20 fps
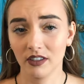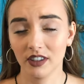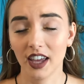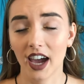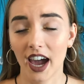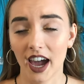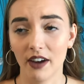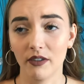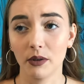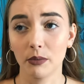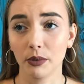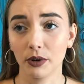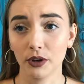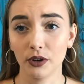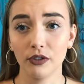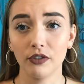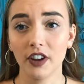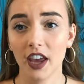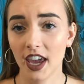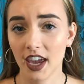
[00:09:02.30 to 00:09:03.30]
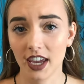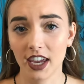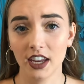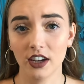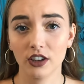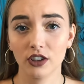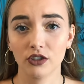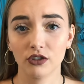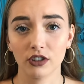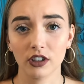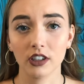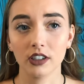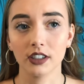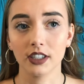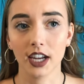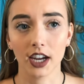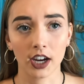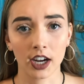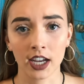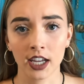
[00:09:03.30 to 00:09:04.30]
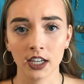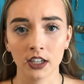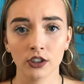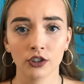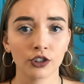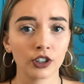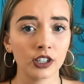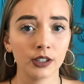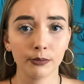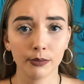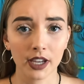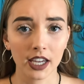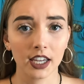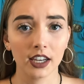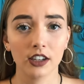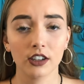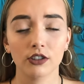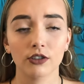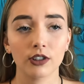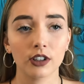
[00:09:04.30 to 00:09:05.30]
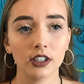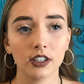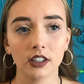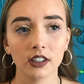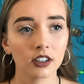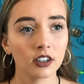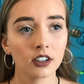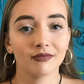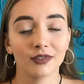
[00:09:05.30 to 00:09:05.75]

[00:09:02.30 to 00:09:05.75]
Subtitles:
that have approved egg industries, dairy industries, meat industries,